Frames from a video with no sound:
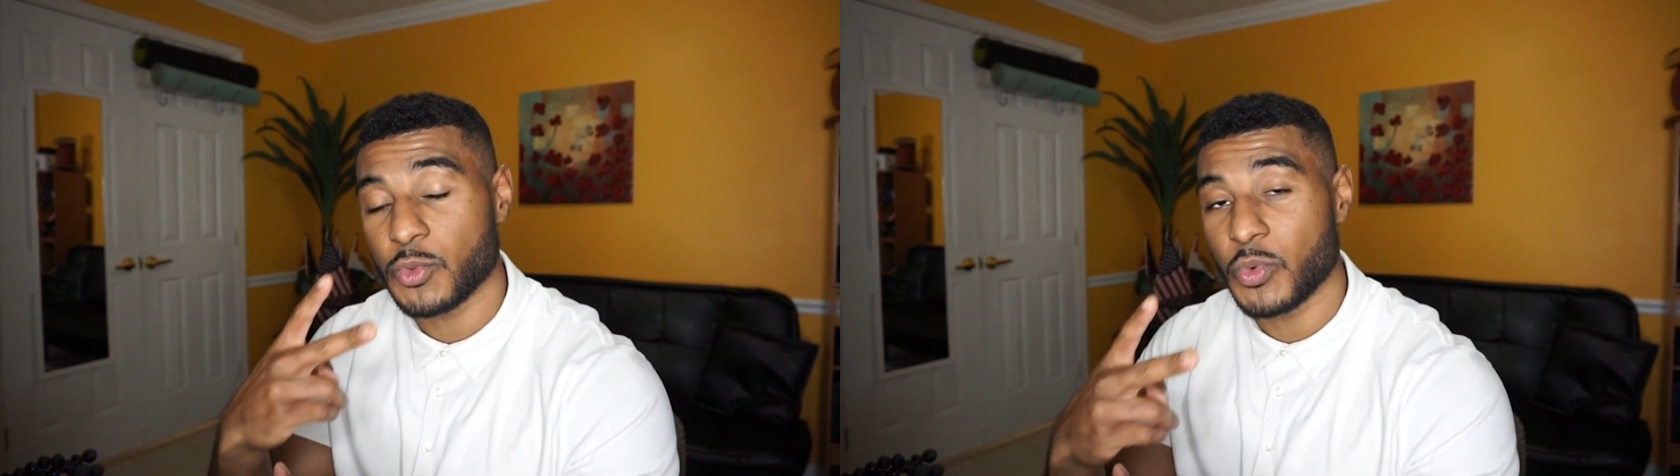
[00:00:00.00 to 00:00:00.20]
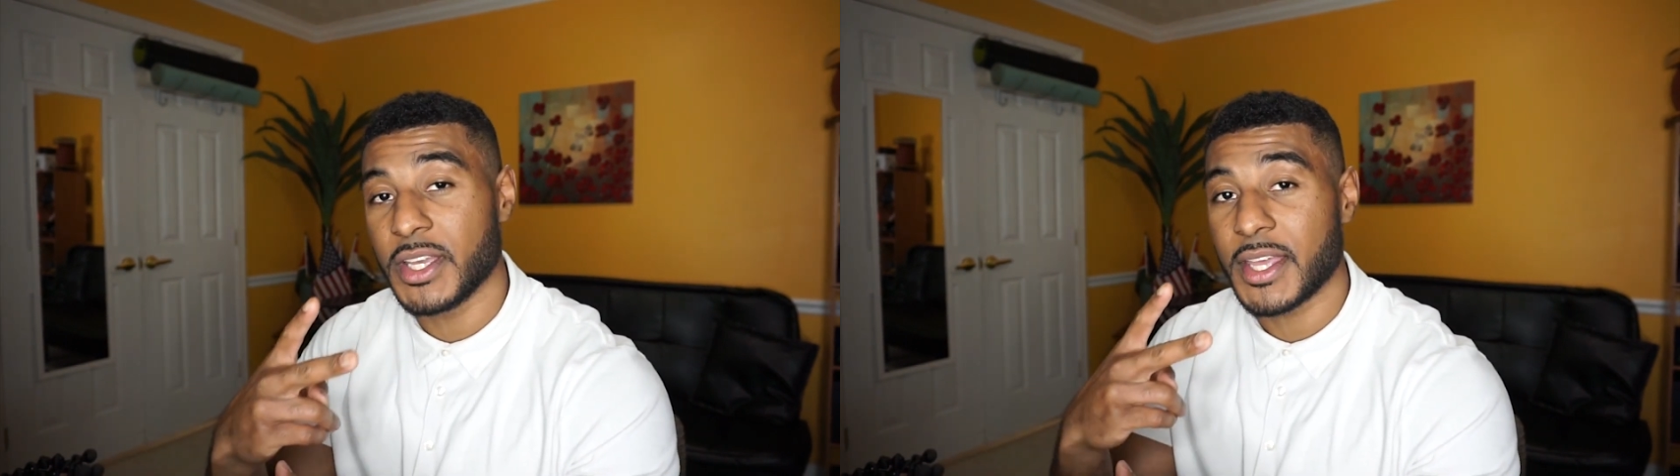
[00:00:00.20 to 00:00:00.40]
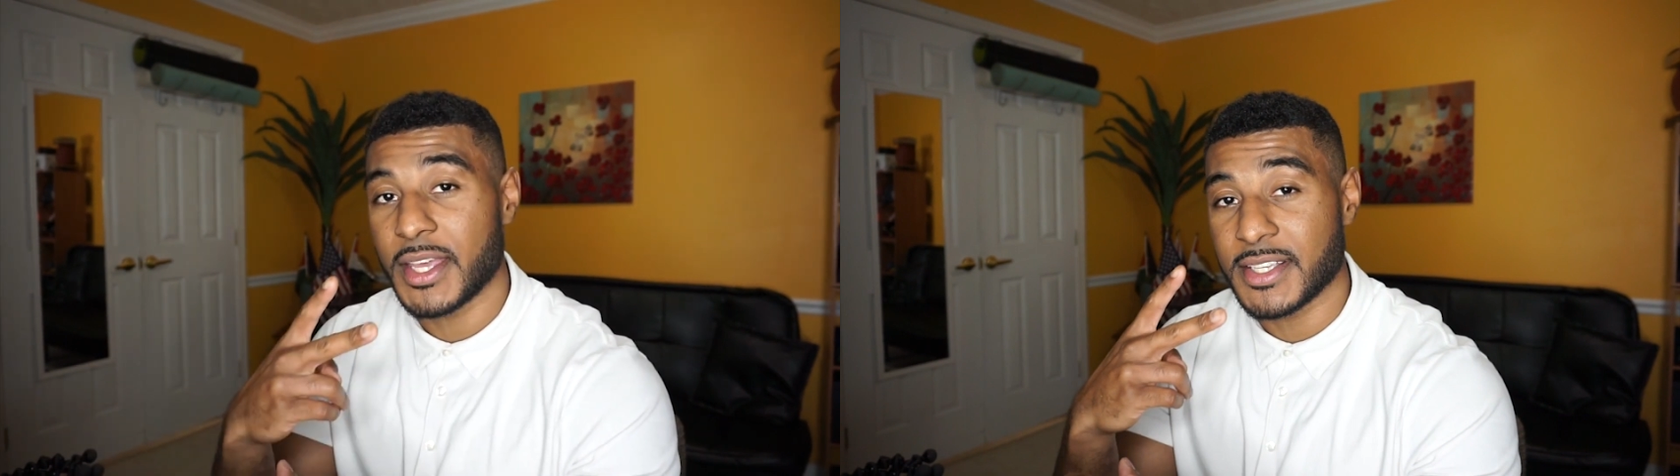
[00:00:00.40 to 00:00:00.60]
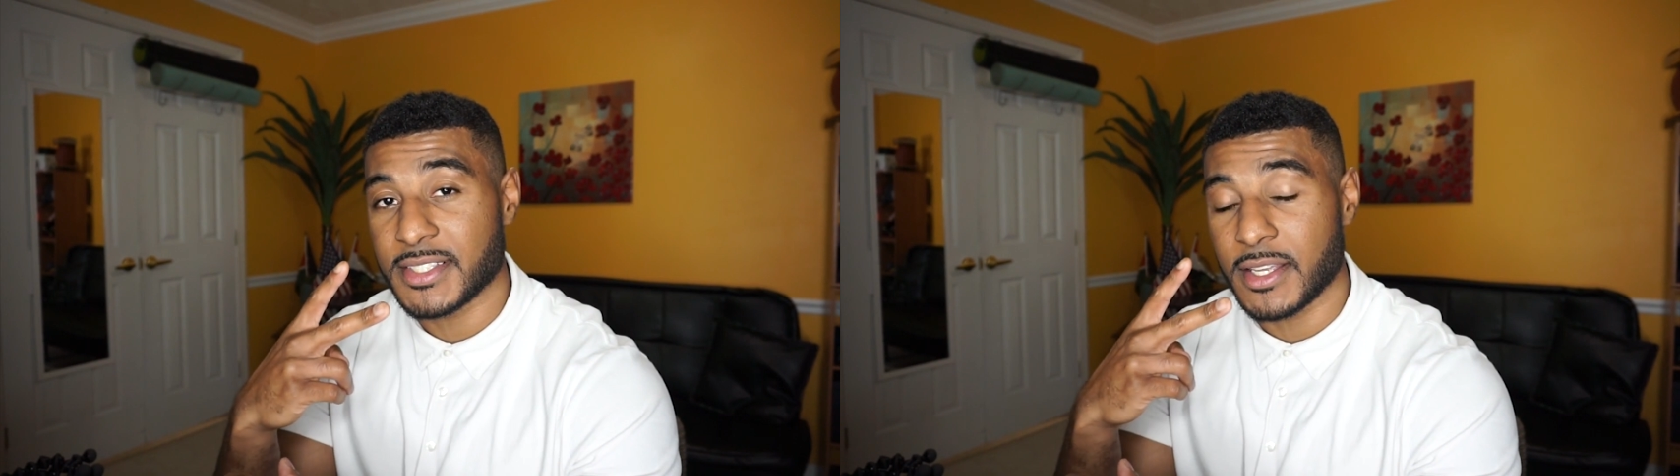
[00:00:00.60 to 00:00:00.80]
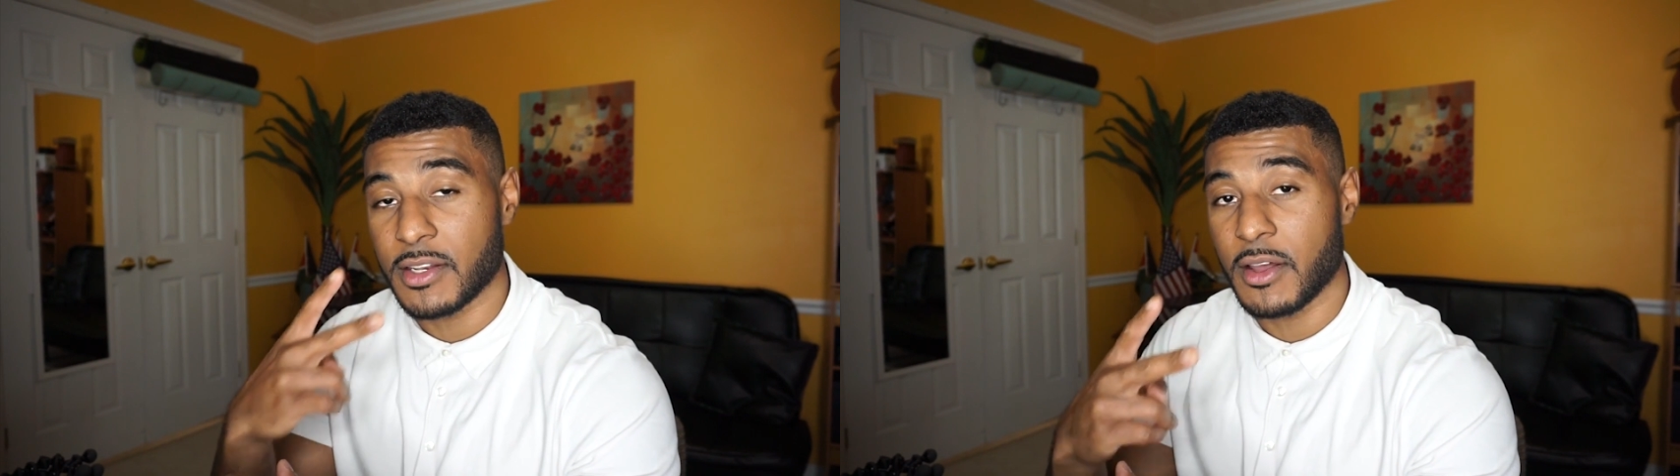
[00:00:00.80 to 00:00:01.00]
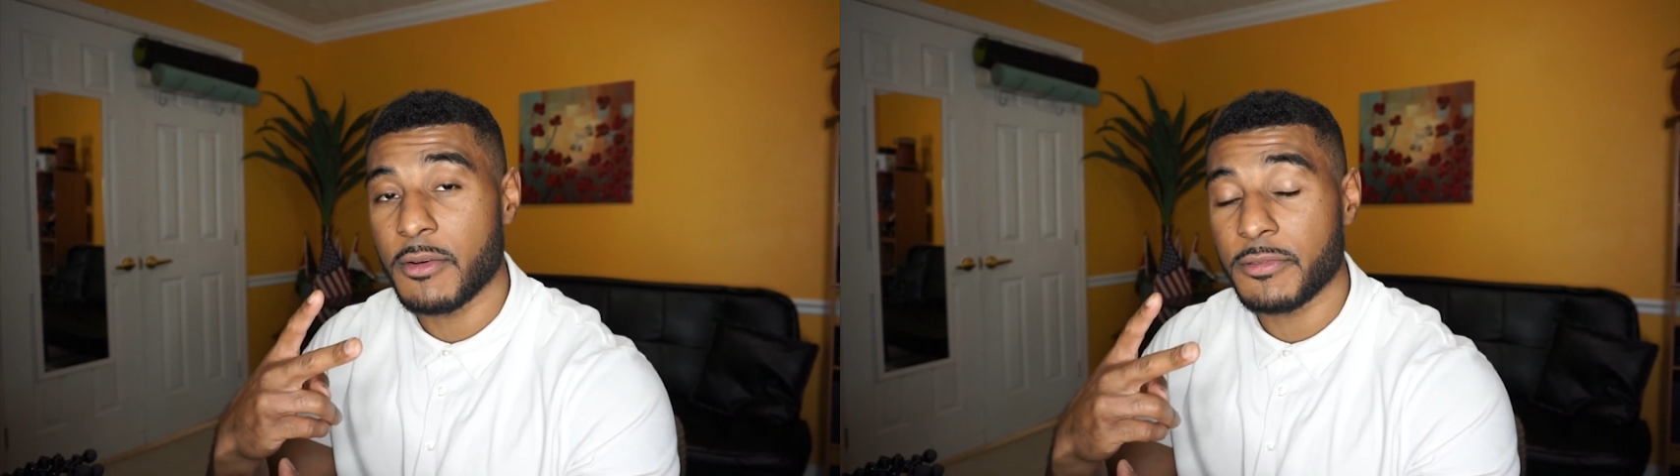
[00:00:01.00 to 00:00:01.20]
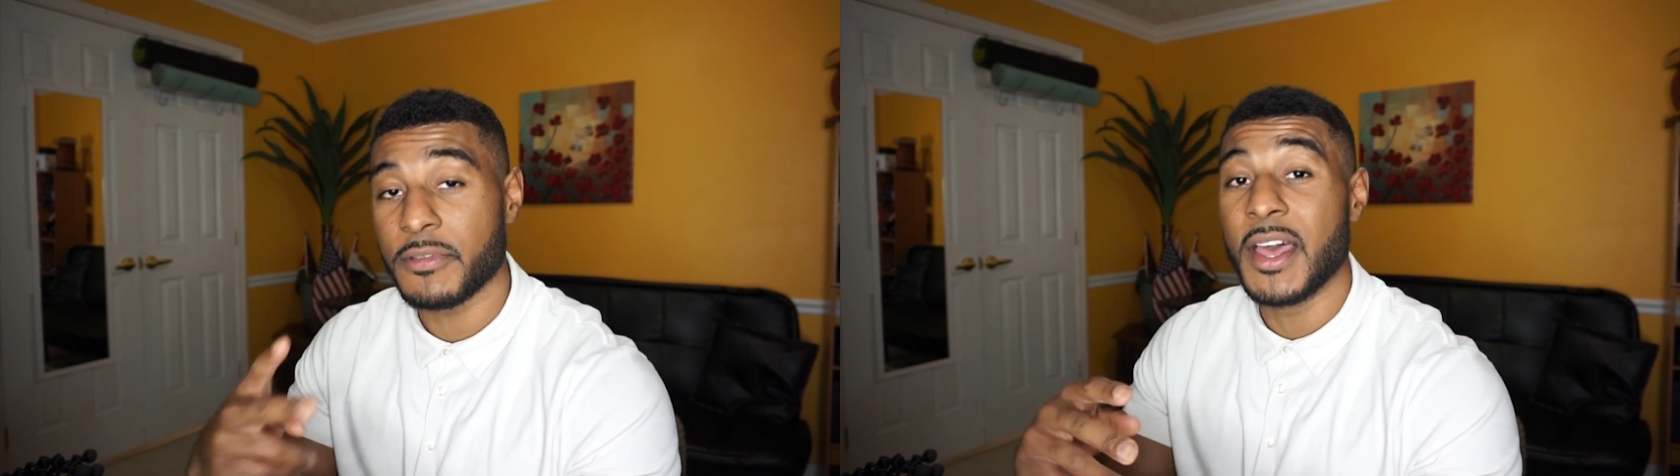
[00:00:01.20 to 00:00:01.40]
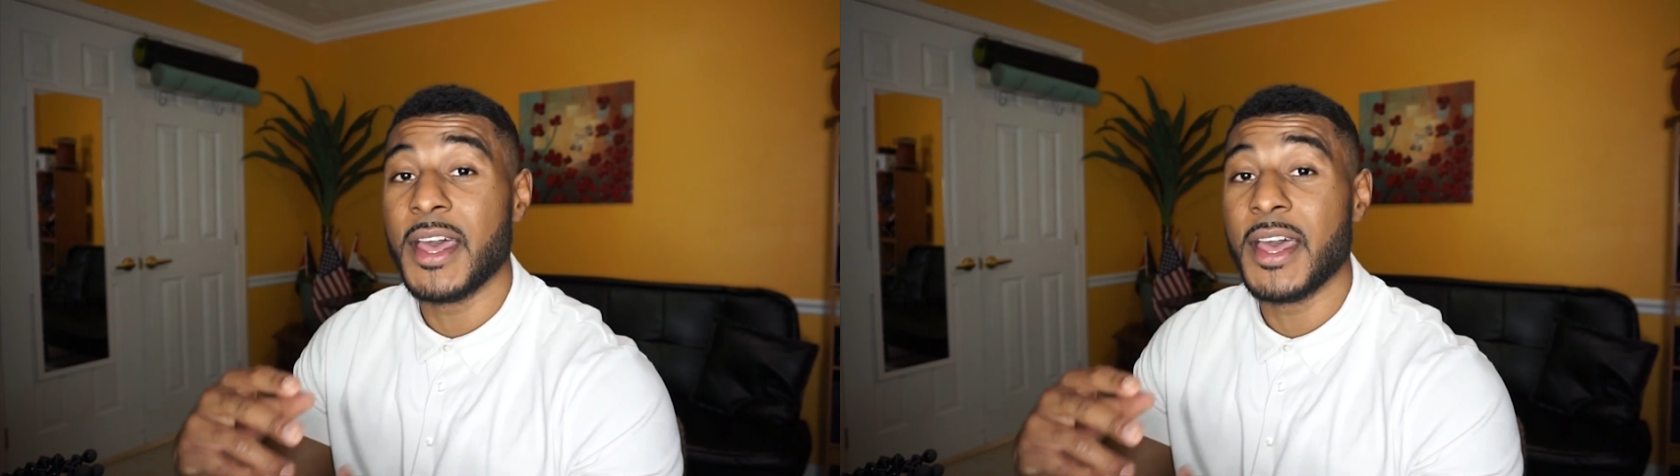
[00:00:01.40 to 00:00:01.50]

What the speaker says: week is enough.